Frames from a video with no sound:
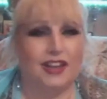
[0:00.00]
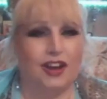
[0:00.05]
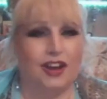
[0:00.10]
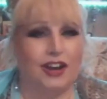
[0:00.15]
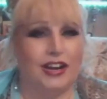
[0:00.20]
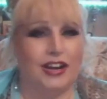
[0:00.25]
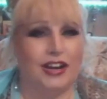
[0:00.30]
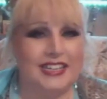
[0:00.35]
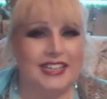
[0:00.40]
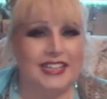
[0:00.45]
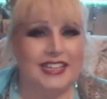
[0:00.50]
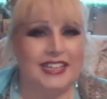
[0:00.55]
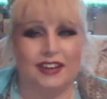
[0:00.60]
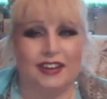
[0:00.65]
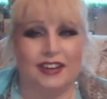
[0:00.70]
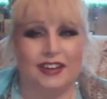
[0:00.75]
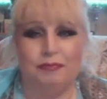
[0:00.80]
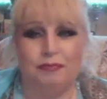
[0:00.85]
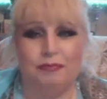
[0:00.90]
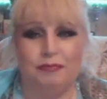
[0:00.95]

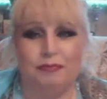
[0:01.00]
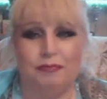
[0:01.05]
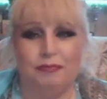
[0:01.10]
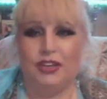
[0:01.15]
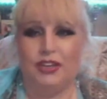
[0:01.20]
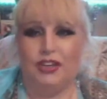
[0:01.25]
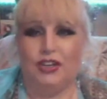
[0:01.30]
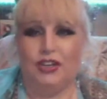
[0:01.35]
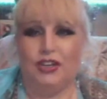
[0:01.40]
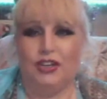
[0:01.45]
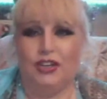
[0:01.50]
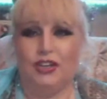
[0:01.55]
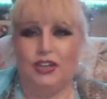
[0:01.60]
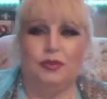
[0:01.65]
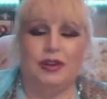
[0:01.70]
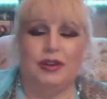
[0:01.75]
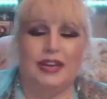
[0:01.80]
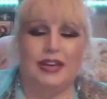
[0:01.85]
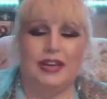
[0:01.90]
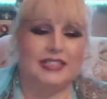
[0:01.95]
idea. You
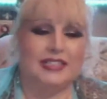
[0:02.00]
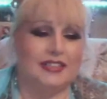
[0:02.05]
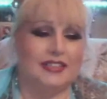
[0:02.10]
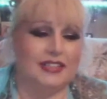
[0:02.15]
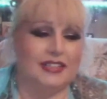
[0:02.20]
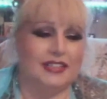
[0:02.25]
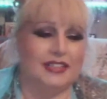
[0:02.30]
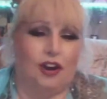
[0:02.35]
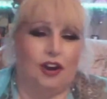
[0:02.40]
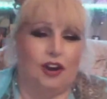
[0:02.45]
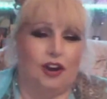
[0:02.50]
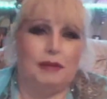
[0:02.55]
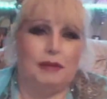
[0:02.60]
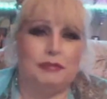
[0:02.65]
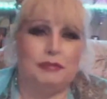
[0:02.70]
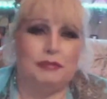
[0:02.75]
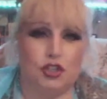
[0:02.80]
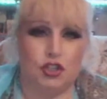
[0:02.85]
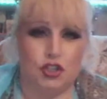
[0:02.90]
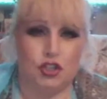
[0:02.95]
know, is it the
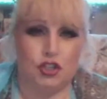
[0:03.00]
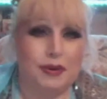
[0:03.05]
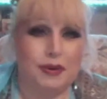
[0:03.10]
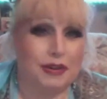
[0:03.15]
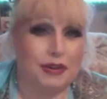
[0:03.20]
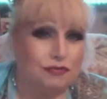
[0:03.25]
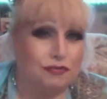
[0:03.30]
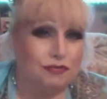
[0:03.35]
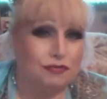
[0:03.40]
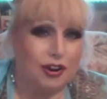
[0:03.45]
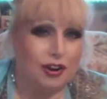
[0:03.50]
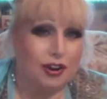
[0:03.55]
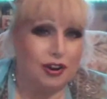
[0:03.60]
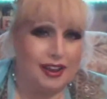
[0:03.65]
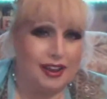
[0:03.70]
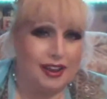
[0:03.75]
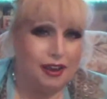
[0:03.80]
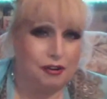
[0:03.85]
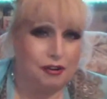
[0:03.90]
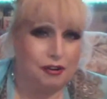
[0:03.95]
time to do it
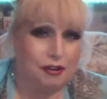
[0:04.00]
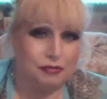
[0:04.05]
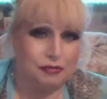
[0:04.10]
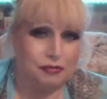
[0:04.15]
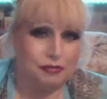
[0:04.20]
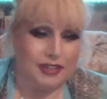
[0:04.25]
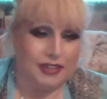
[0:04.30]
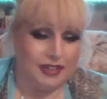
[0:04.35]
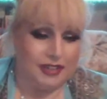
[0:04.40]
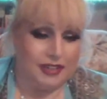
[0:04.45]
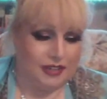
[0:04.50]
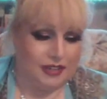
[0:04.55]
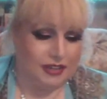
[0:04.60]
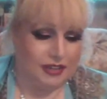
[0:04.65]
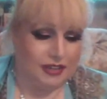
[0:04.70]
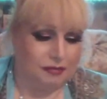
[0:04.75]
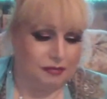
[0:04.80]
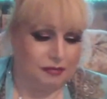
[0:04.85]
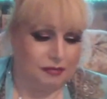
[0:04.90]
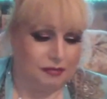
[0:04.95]
right now?
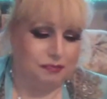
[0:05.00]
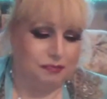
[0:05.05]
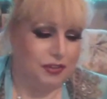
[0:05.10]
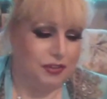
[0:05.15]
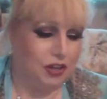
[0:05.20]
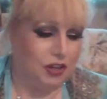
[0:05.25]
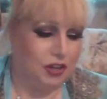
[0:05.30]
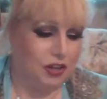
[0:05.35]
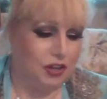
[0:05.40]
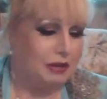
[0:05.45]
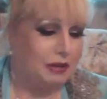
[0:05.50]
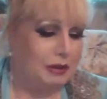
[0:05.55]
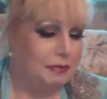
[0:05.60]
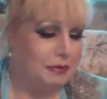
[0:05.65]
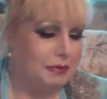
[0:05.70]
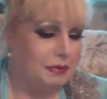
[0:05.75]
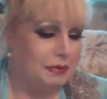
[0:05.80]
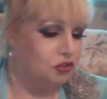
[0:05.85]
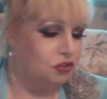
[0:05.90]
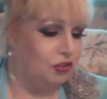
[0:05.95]
You know, maybe
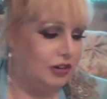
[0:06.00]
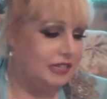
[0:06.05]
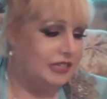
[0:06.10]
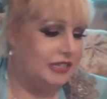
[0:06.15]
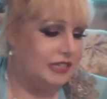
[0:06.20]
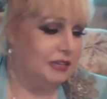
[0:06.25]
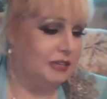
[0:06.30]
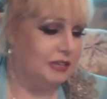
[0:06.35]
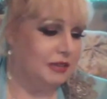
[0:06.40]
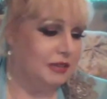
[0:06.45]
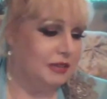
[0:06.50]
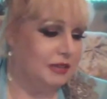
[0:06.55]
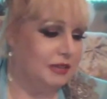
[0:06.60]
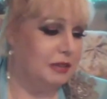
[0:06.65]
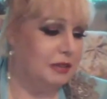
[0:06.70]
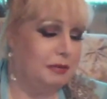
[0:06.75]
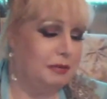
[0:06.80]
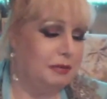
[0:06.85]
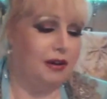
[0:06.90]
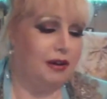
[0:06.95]
you tried something in the
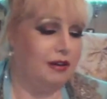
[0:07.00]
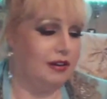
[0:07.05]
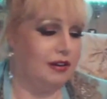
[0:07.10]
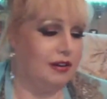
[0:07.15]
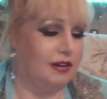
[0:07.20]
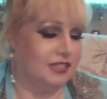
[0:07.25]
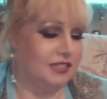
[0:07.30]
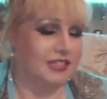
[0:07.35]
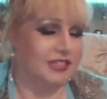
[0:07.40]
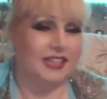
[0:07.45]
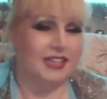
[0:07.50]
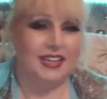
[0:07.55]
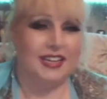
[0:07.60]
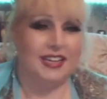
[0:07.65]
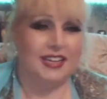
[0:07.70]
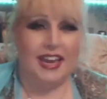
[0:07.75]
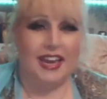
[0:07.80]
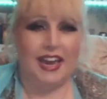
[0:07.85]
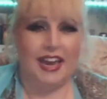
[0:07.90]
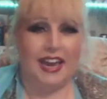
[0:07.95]
past
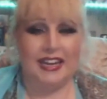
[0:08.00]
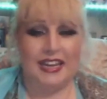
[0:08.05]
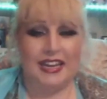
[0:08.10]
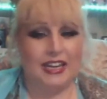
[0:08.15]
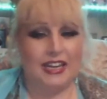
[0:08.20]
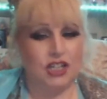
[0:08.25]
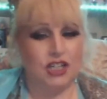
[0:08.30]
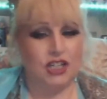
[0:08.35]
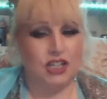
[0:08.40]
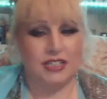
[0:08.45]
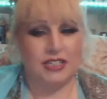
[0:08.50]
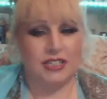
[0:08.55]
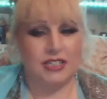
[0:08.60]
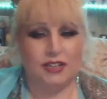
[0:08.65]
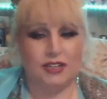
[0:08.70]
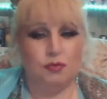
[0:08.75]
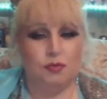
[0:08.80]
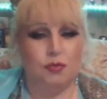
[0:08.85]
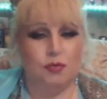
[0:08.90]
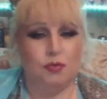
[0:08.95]
and it just didn't
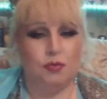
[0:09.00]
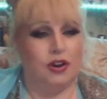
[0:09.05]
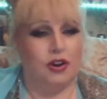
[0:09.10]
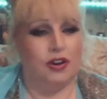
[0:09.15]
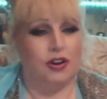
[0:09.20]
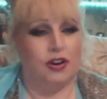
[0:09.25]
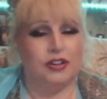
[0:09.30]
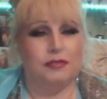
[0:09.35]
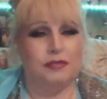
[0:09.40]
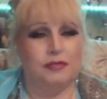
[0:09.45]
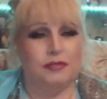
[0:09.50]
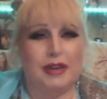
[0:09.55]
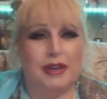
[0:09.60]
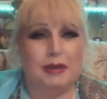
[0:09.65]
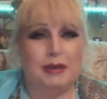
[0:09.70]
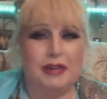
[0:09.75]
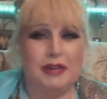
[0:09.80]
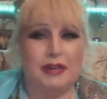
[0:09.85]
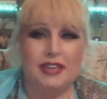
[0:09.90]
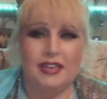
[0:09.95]
work.
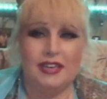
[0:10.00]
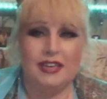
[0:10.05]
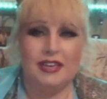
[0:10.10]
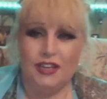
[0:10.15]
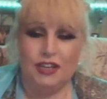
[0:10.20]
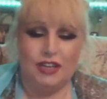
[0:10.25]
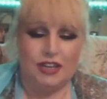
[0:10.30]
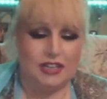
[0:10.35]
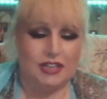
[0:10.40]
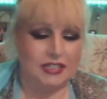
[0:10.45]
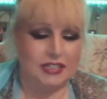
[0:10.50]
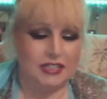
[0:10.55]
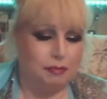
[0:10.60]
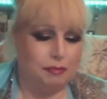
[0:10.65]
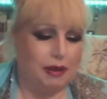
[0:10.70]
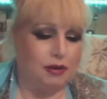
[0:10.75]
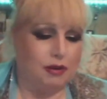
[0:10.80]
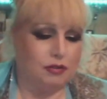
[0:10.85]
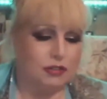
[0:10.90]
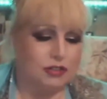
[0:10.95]
Maybe it's
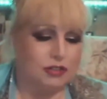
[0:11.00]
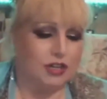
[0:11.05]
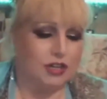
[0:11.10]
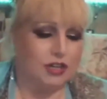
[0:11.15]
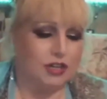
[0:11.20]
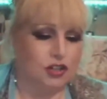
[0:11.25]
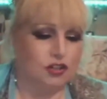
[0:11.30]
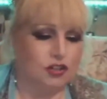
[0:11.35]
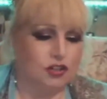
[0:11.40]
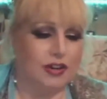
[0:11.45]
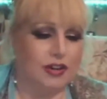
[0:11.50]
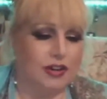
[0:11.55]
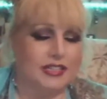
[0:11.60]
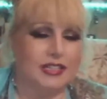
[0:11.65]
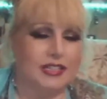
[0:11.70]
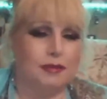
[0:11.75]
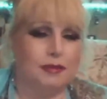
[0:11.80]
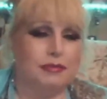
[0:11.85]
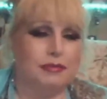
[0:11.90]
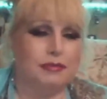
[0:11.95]
about trying
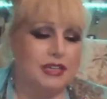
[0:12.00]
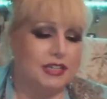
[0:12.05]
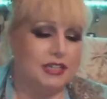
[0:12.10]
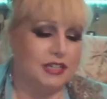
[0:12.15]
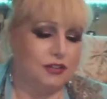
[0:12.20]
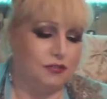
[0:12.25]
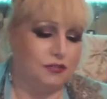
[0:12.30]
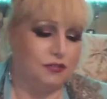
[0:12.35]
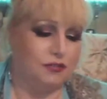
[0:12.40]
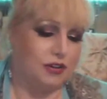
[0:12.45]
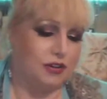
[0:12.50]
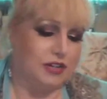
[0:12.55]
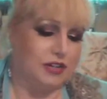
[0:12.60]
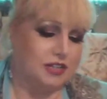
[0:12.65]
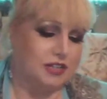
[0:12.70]
something different.